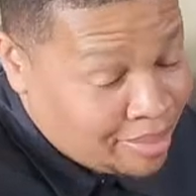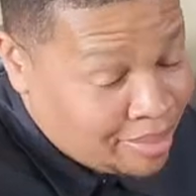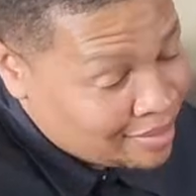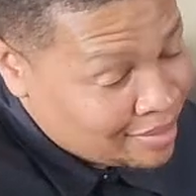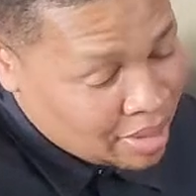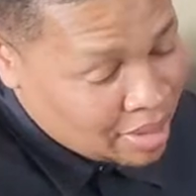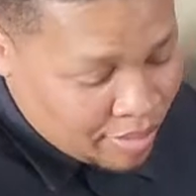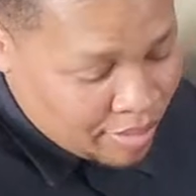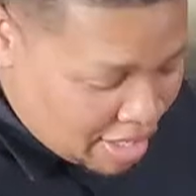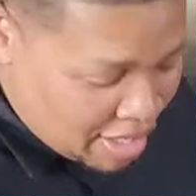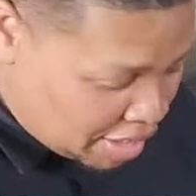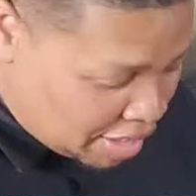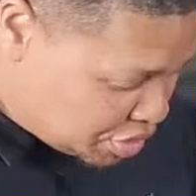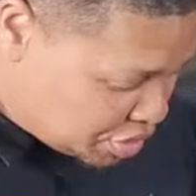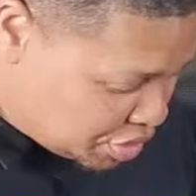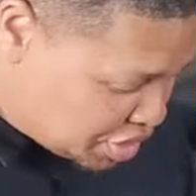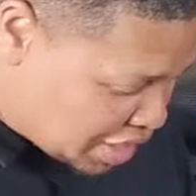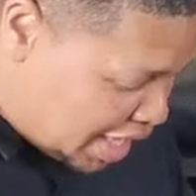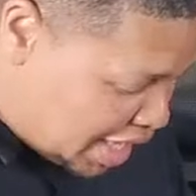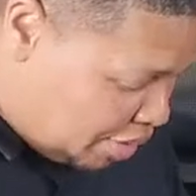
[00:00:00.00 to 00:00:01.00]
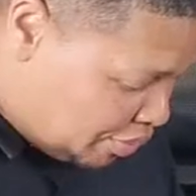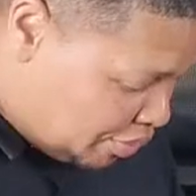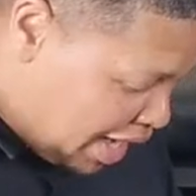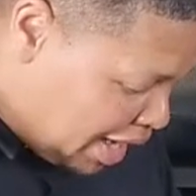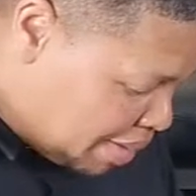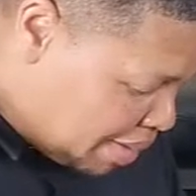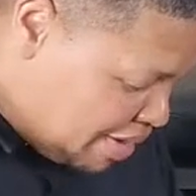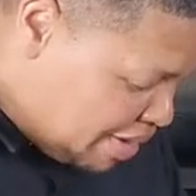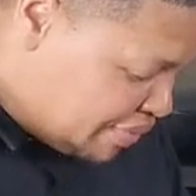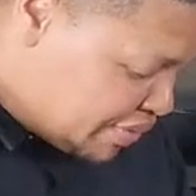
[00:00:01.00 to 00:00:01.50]
To be honest with you, I didn't ride
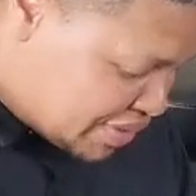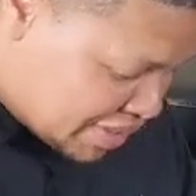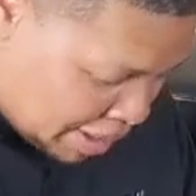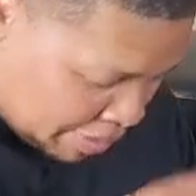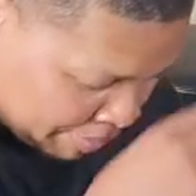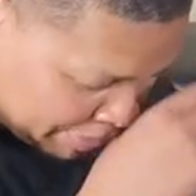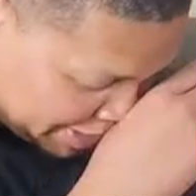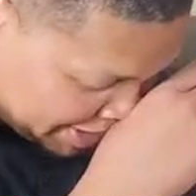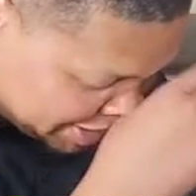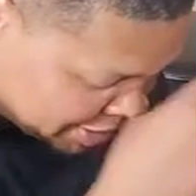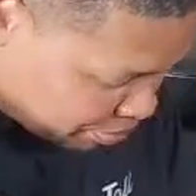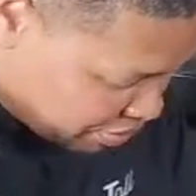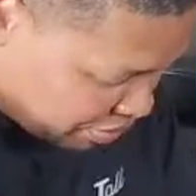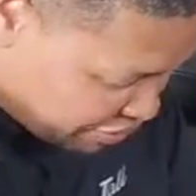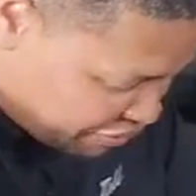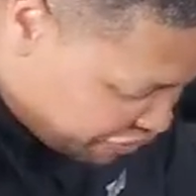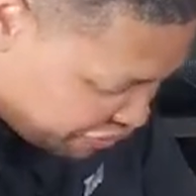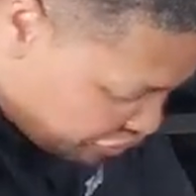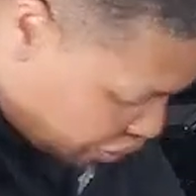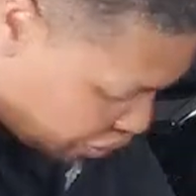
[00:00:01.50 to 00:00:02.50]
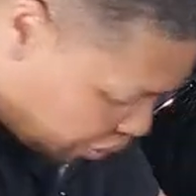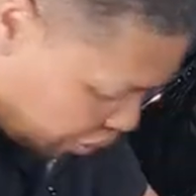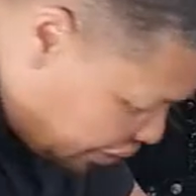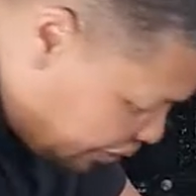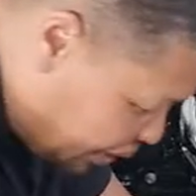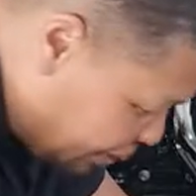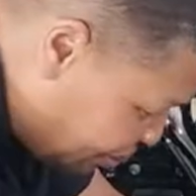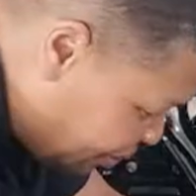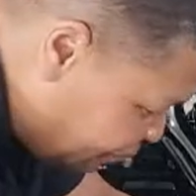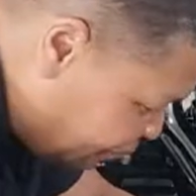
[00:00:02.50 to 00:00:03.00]
Memphis that much before the
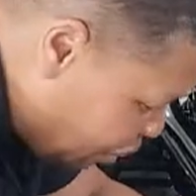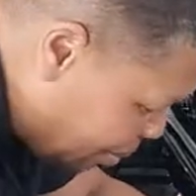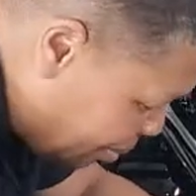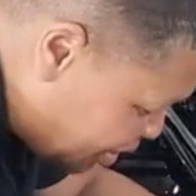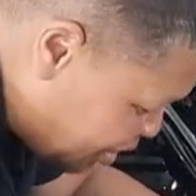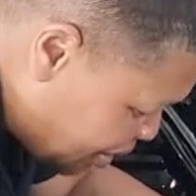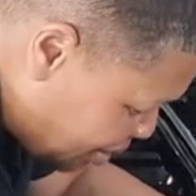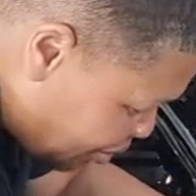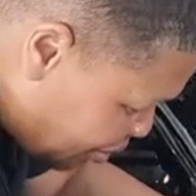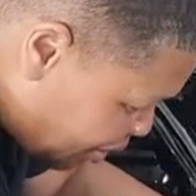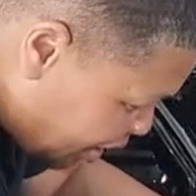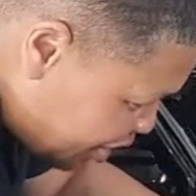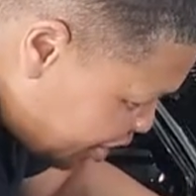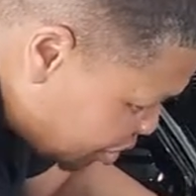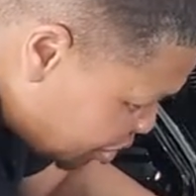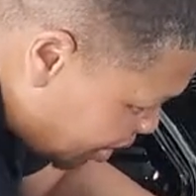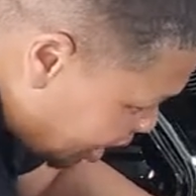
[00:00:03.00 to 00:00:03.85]
performance upgrade, so I